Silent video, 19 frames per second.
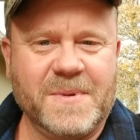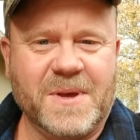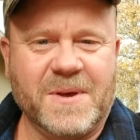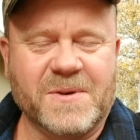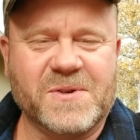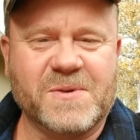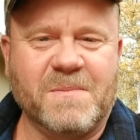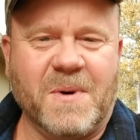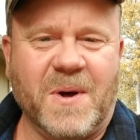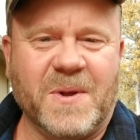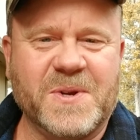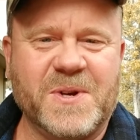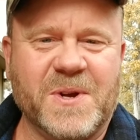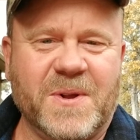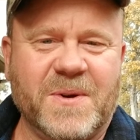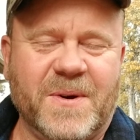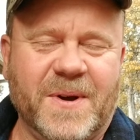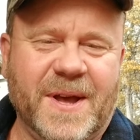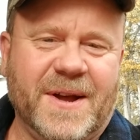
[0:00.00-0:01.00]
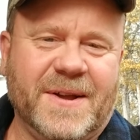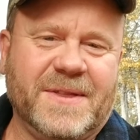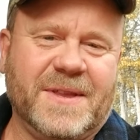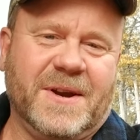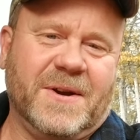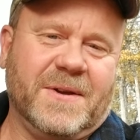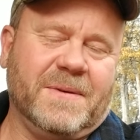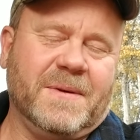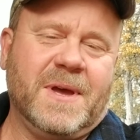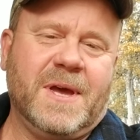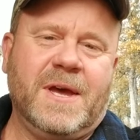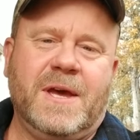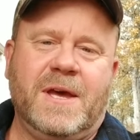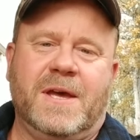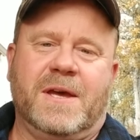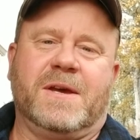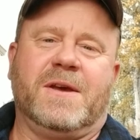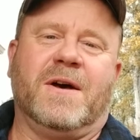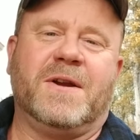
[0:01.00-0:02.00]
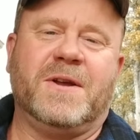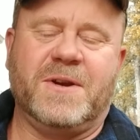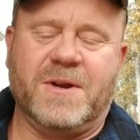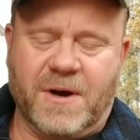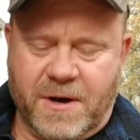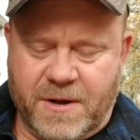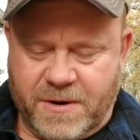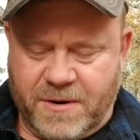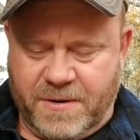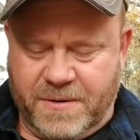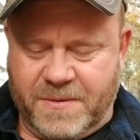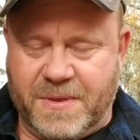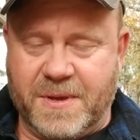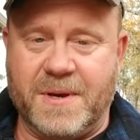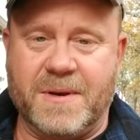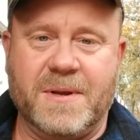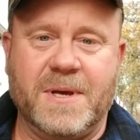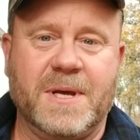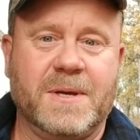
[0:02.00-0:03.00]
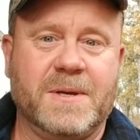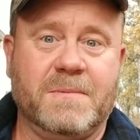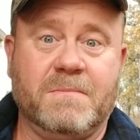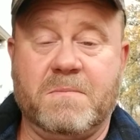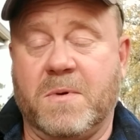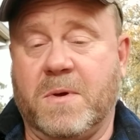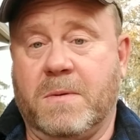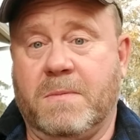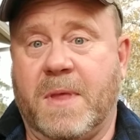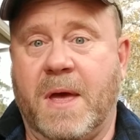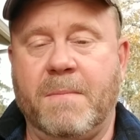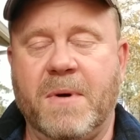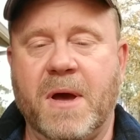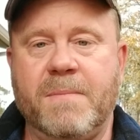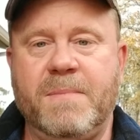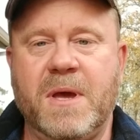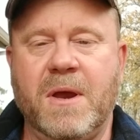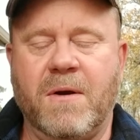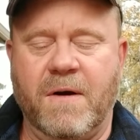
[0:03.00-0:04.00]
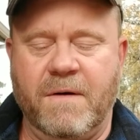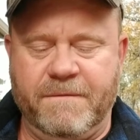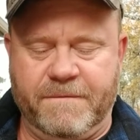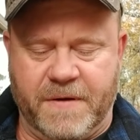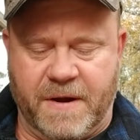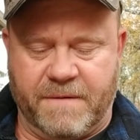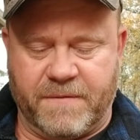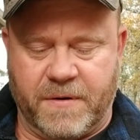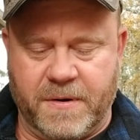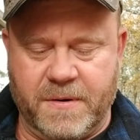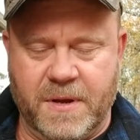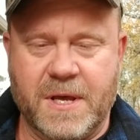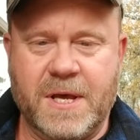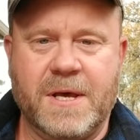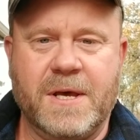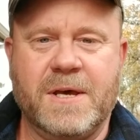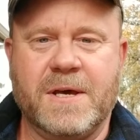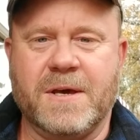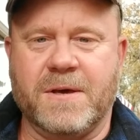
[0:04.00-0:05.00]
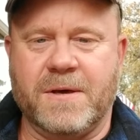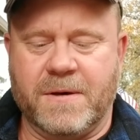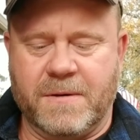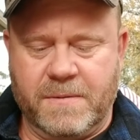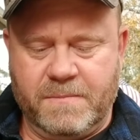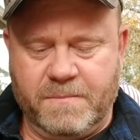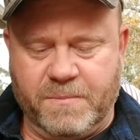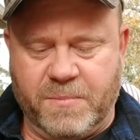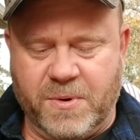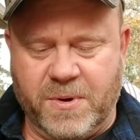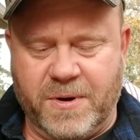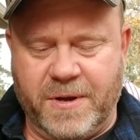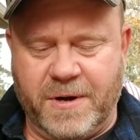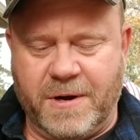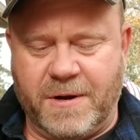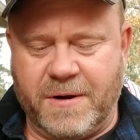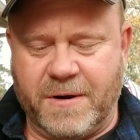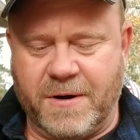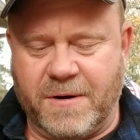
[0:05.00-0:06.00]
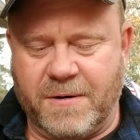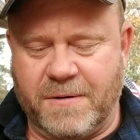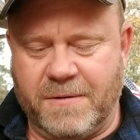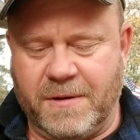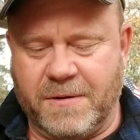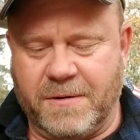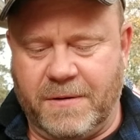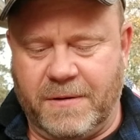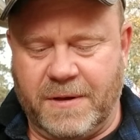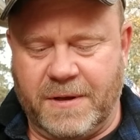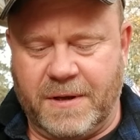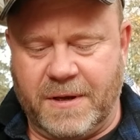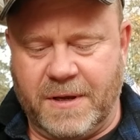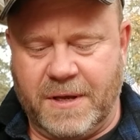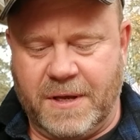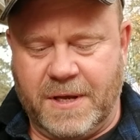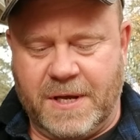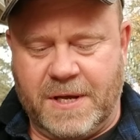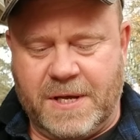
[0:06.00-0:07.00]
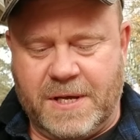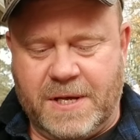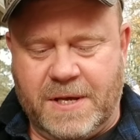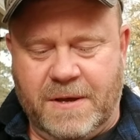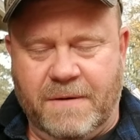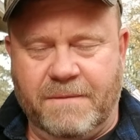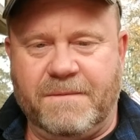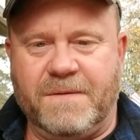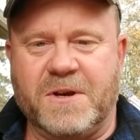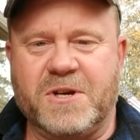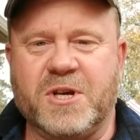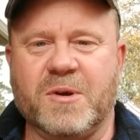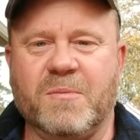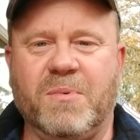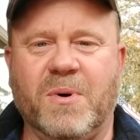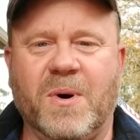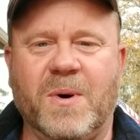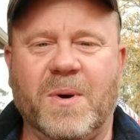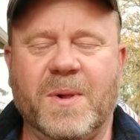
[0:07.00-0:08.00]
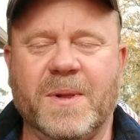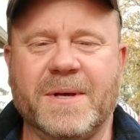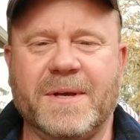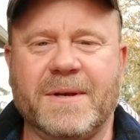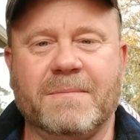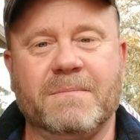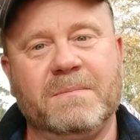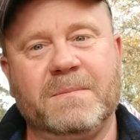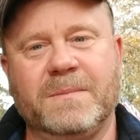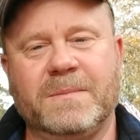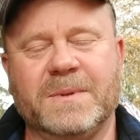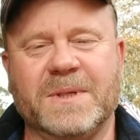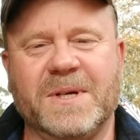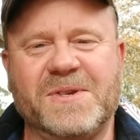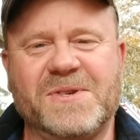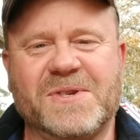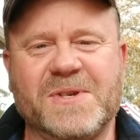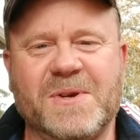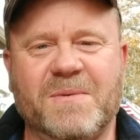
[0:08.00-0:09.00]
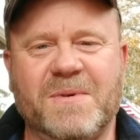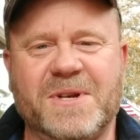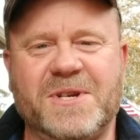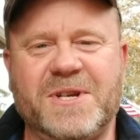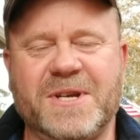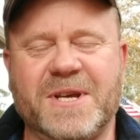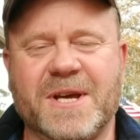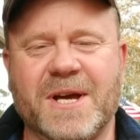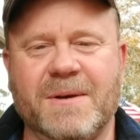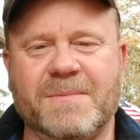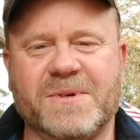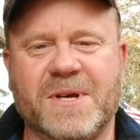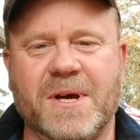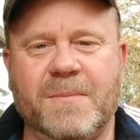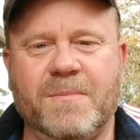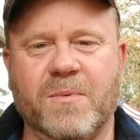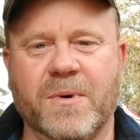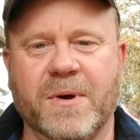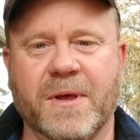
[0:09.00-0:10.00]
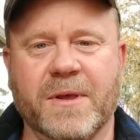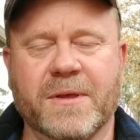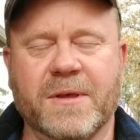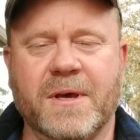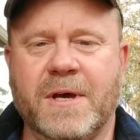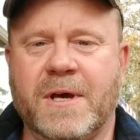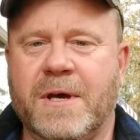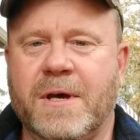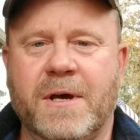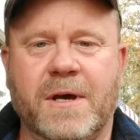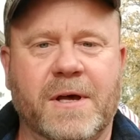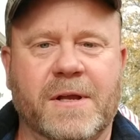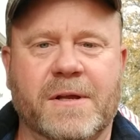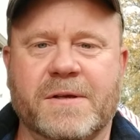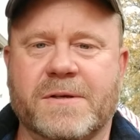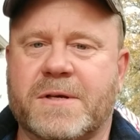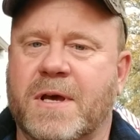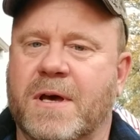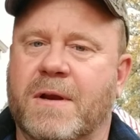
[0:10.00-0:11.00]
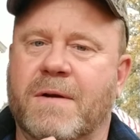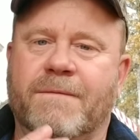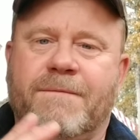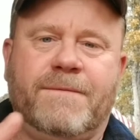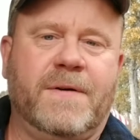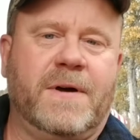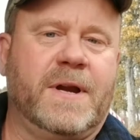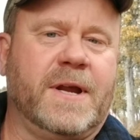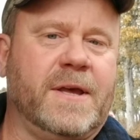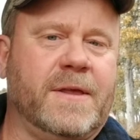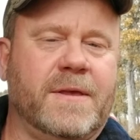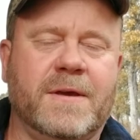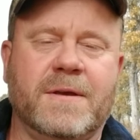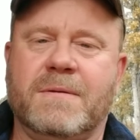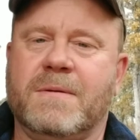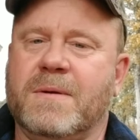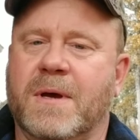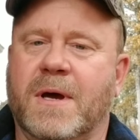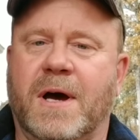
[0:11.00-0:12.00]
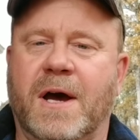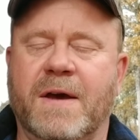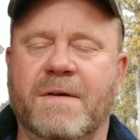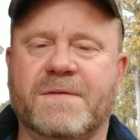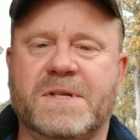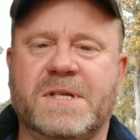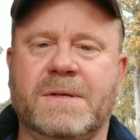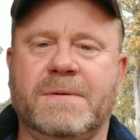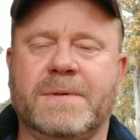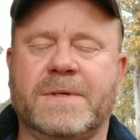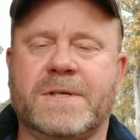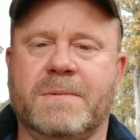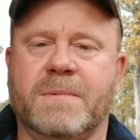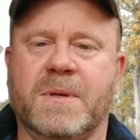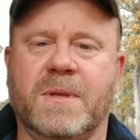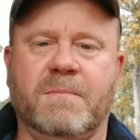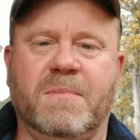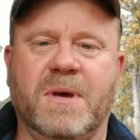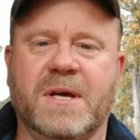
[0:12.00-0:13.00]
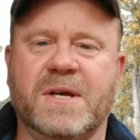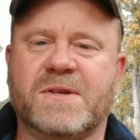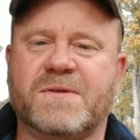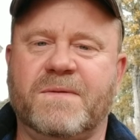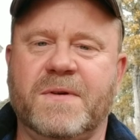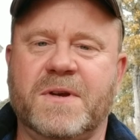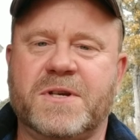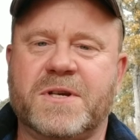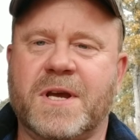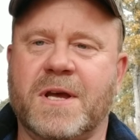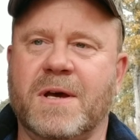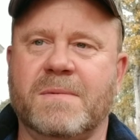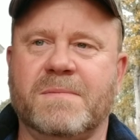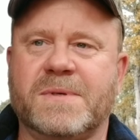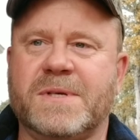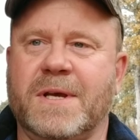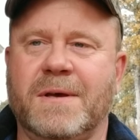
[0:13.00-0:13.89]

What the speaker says: small children out there, got a daughter that might be her favorite. Put it on her little fishing pole and let's see what she comes up with. And it's kind of funny that I have seen some of the biggest fish come